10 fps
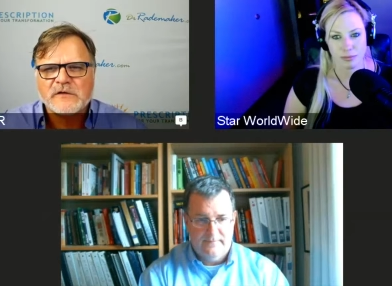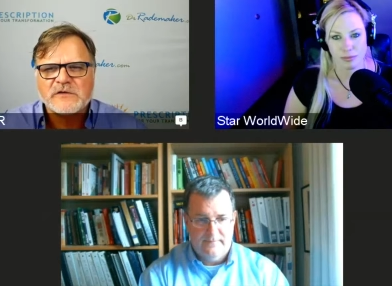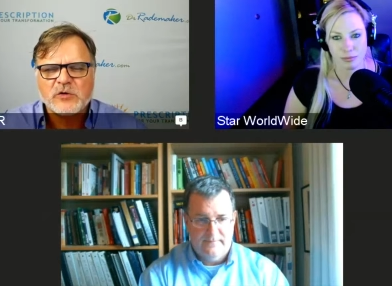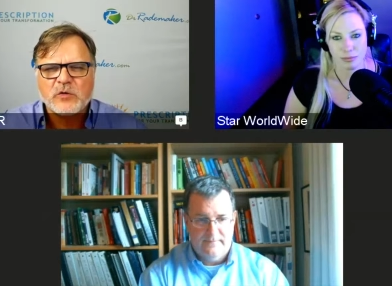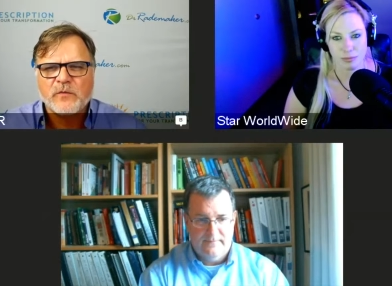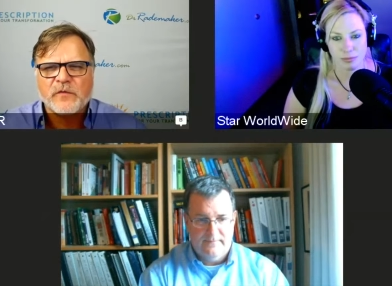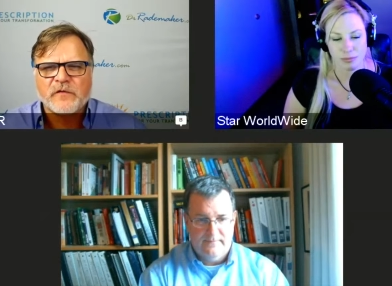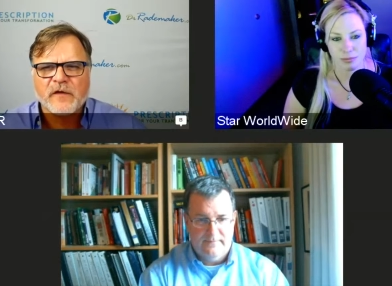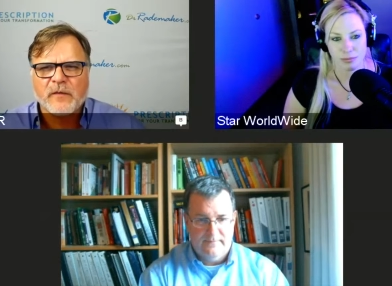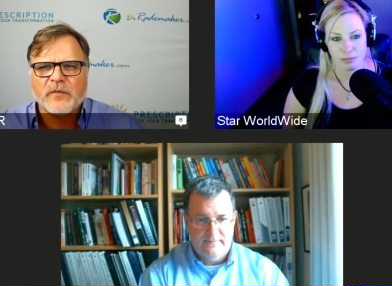Speaker 1: assume
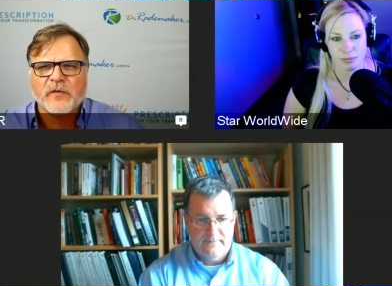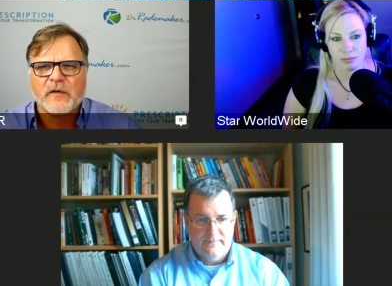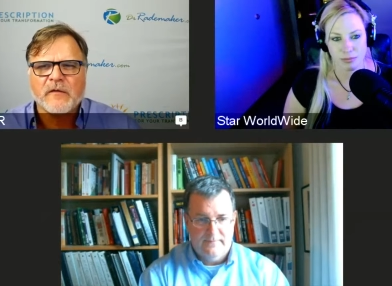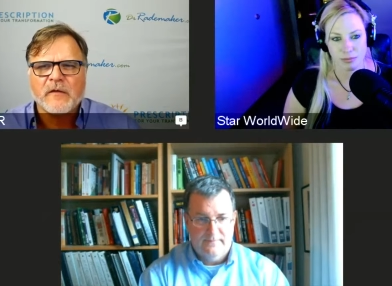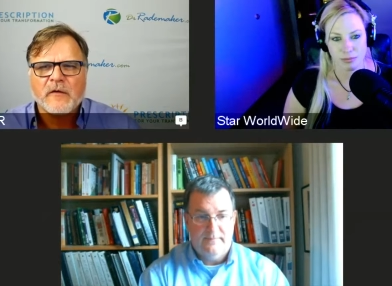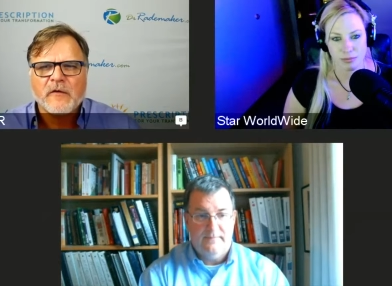something